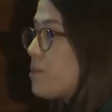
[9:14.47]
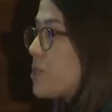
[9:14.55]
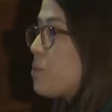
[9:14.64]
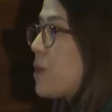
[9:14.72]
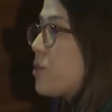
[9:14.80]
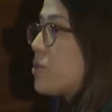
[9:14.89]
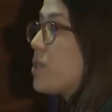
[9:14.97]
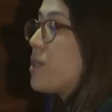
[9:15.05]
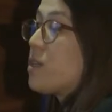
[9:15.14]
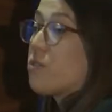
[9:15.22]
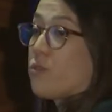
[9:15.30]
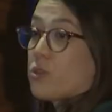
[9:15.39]
especially
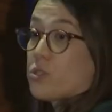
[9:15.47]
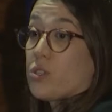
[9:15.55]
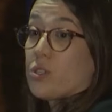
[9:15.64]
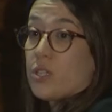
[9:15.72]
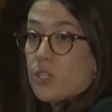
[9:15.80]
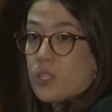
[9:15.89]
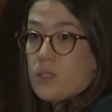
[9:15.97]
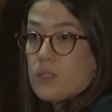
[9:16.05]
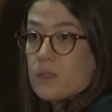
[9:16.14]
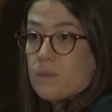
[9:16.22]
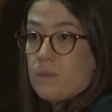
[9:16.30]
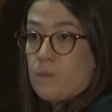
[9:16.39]
in adverse conditions.
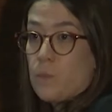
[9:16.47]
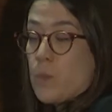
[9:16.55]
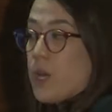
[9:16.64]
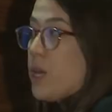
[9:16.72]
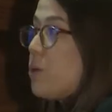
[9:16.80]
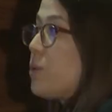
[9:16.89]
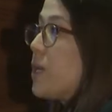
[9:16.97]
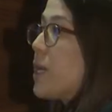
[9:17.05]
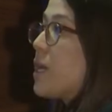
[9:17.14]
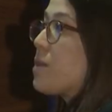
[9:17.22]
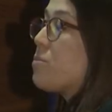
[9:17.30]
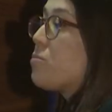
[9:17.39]
We
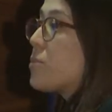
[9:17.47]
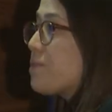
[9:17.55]
can